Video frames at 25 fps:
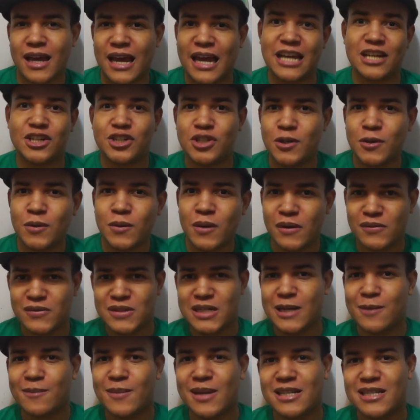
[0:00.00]
issue of
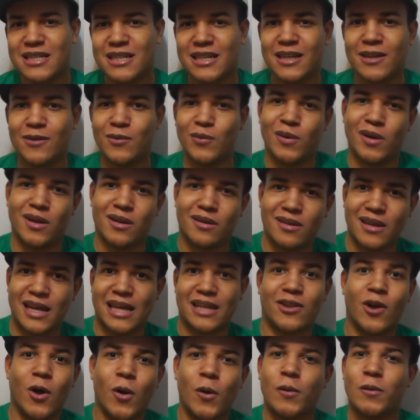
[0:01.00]
TMNT with
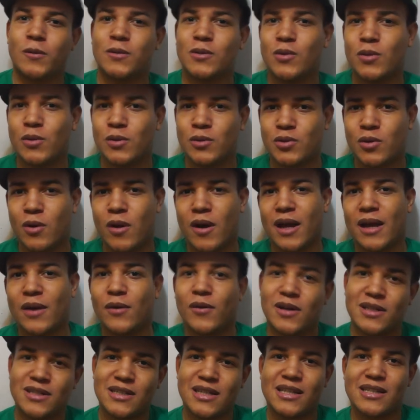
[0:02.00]
like the old school drawing
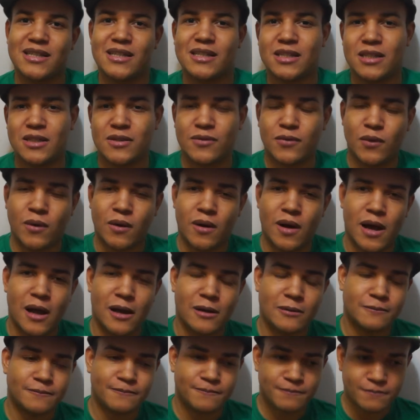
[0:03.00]
where it says this is for, um,